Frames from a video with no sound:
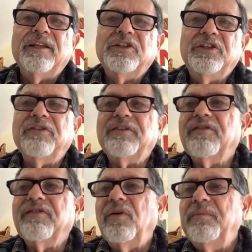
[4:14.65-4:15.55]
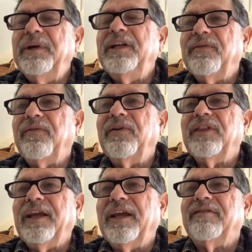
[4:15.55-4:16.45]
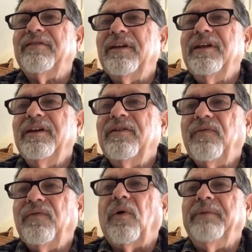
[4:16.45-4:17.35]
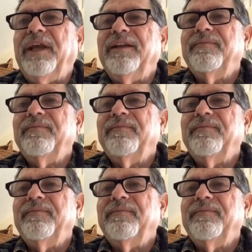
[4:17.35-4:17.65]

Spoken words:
Jesus did so many different things for me."